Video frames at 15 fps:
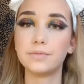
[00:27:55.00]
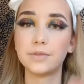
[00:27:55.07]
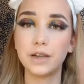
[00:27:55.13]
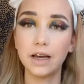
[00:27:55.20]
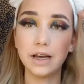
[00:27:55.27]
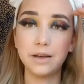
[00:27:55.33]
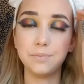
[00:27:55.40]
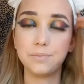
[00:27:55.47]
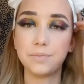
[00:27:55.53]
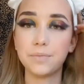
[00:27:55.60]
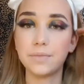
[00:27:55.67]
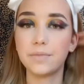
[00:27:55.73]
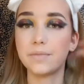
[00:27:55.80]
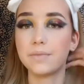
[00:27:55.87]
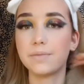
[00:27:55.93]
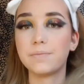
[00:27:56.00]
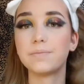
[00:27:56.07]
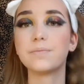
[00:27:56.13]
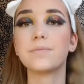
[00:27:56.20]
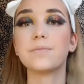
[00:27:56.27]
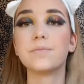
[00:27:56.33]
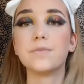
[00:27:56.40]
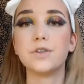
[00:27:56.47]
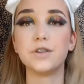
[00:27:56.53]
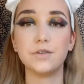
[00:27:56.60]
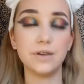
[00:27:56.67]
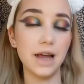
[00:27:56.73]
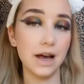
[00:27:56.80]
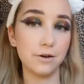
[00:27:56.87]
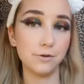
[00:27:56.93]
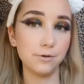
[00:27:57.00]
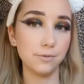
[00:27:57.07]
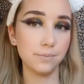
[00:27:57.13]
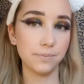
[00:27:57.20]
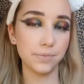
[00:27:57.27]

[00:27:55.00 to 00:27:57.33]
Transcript: Okay, so now